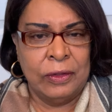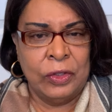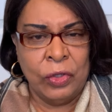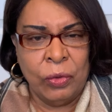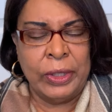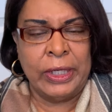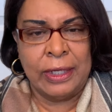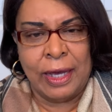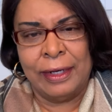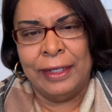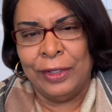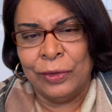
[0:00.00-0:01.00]
knowing that
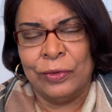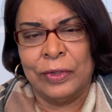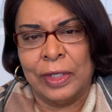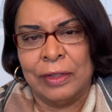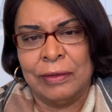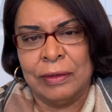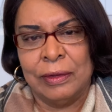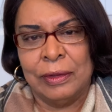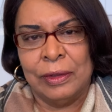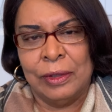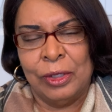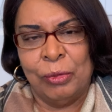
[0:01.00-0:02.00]
God hears us
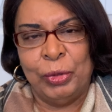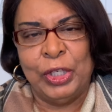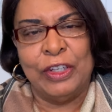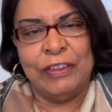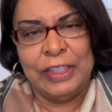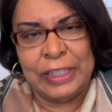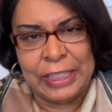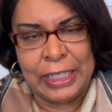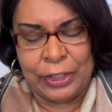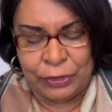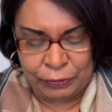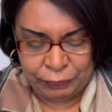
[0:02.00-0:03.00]
because he
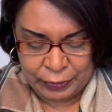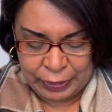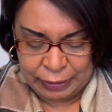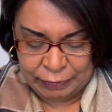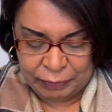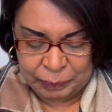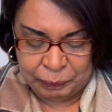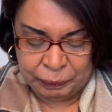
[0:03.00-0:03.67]
cares for us.